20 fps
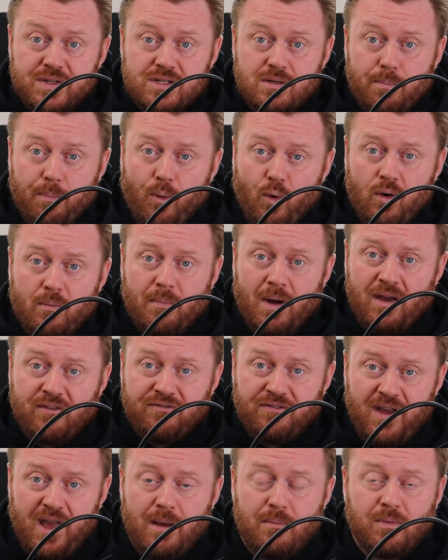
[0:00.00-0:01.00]
to support my
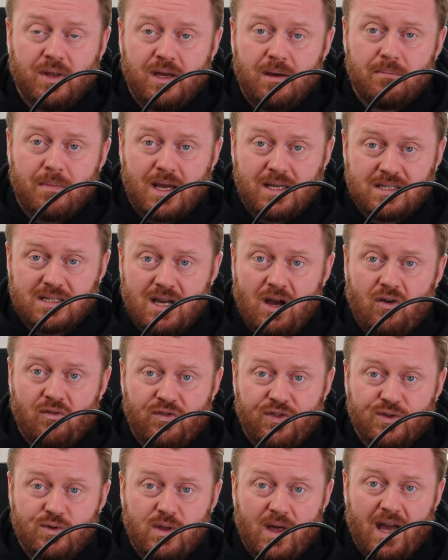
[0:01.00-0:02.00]
family and
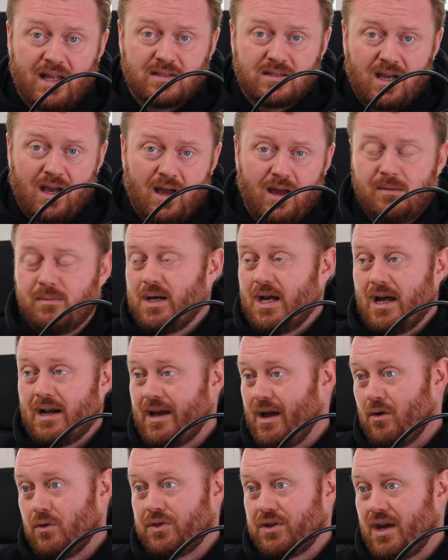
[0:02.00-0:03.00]
myself through that time and got
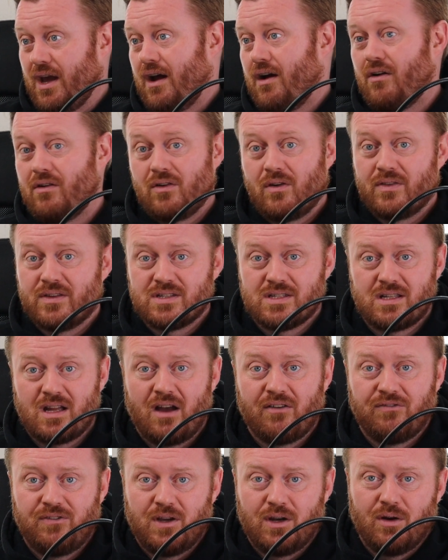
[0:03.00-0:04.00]
health care and all this
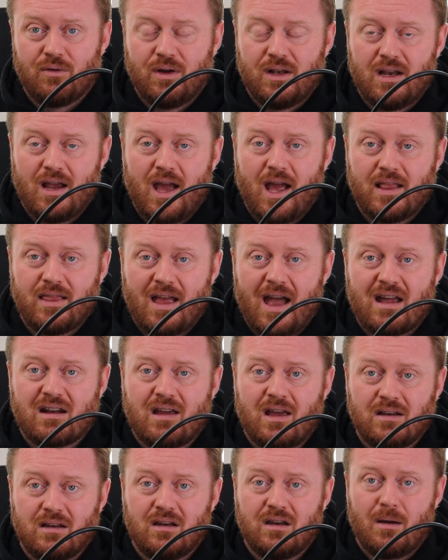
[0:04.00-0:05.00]
stuff, you know, and, and
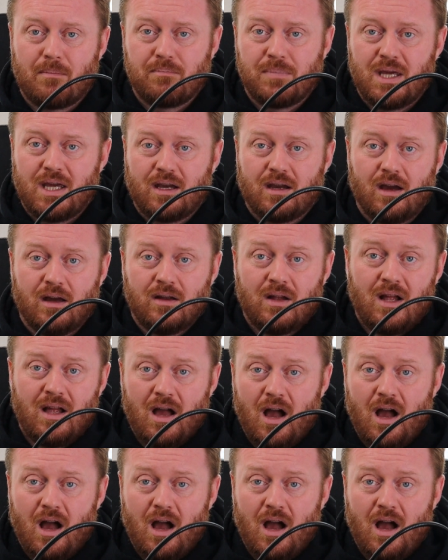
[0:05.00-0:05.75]
that ended up being a,